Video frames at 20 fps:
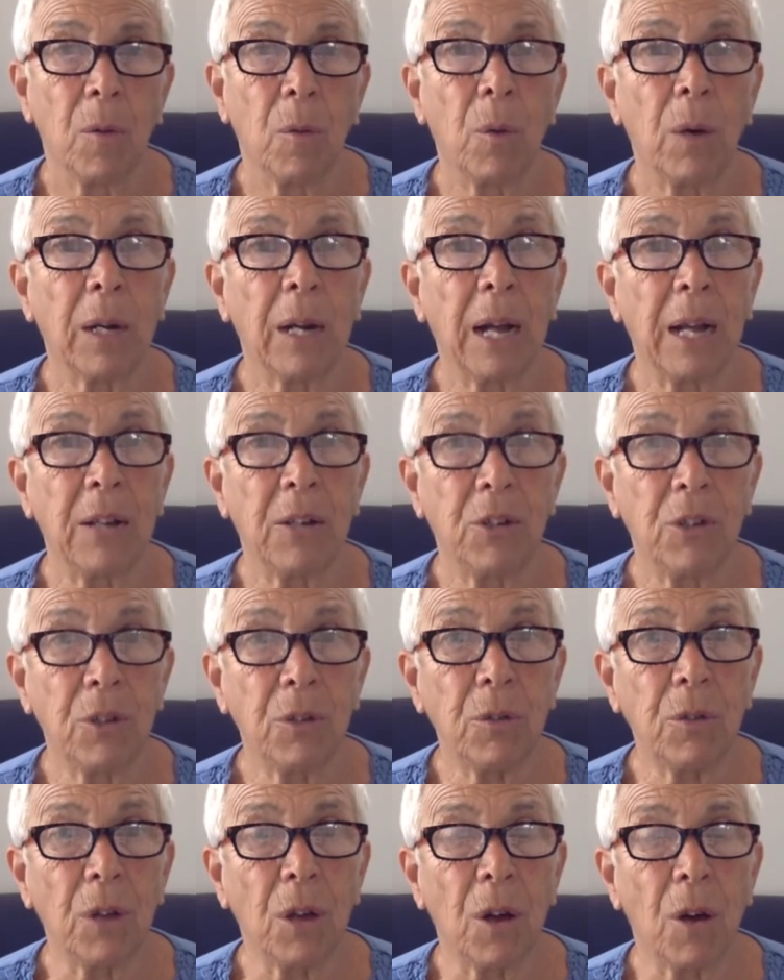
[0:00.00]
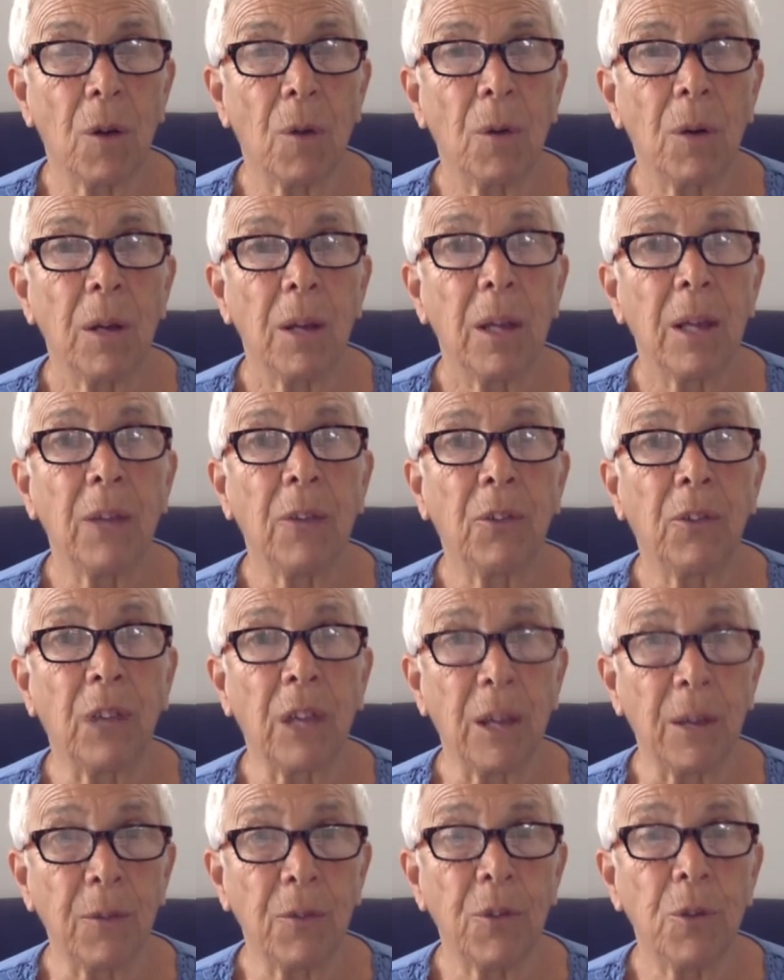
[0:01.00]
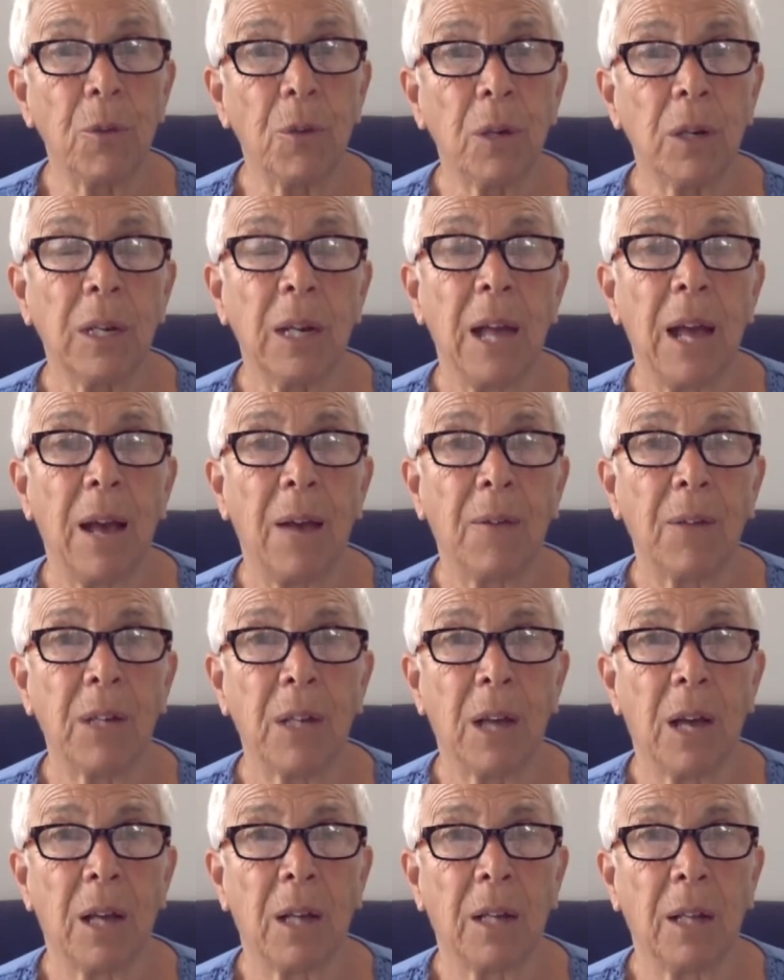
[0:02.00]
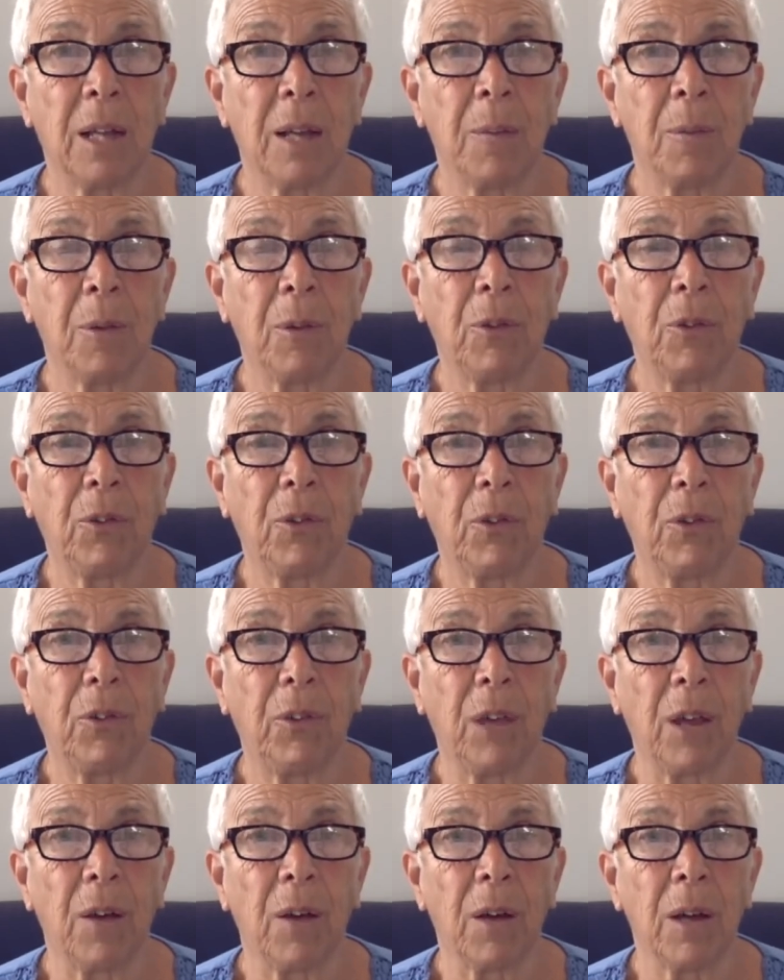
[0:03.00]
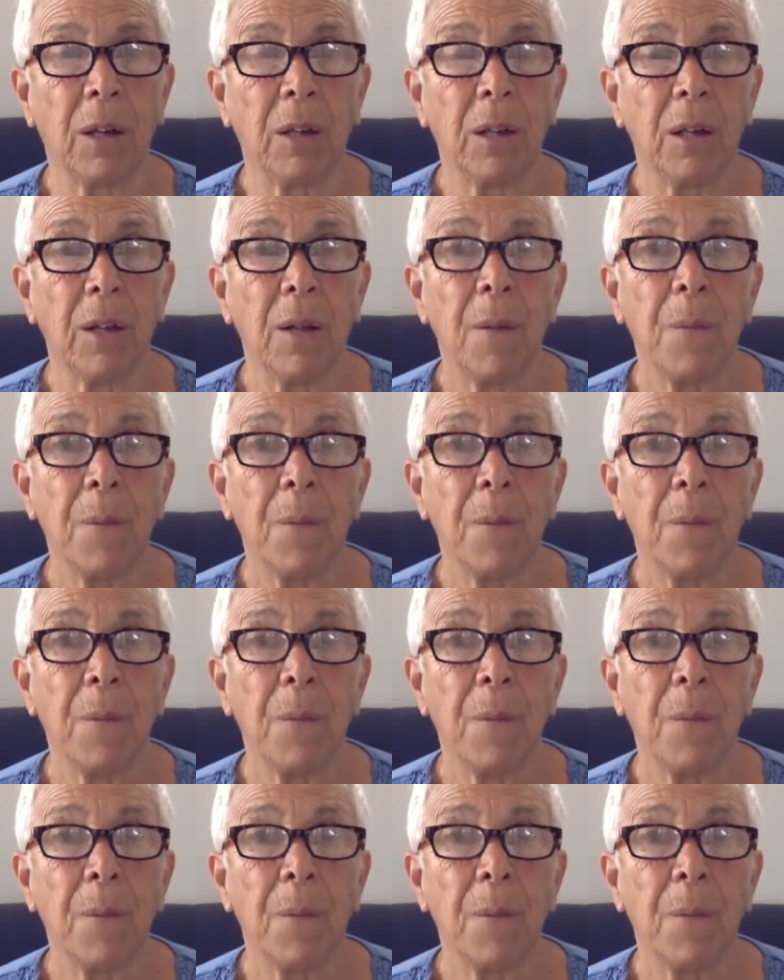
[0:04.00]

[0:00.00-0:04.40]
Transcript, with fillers: What I do know is if you are going to have a non-laboring cesarean,